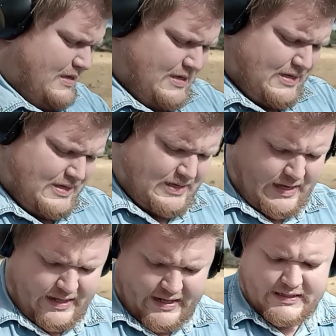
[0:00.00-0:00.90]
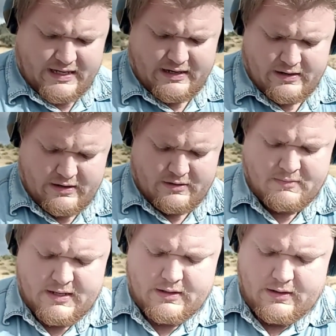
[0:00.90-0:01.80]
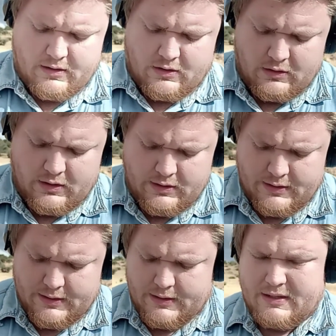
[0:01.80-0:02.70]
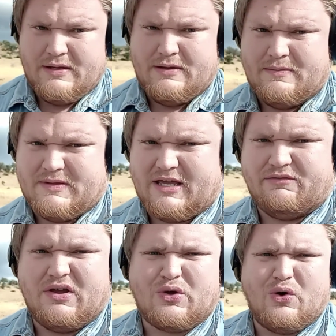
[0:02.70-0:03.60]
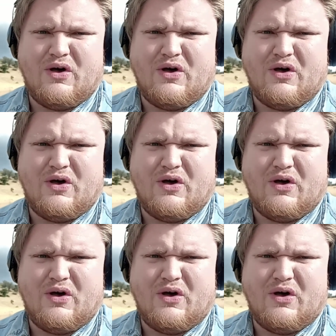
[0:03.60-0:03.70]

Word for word: Yeah, that's kind of hurting my knuckle with that recoil.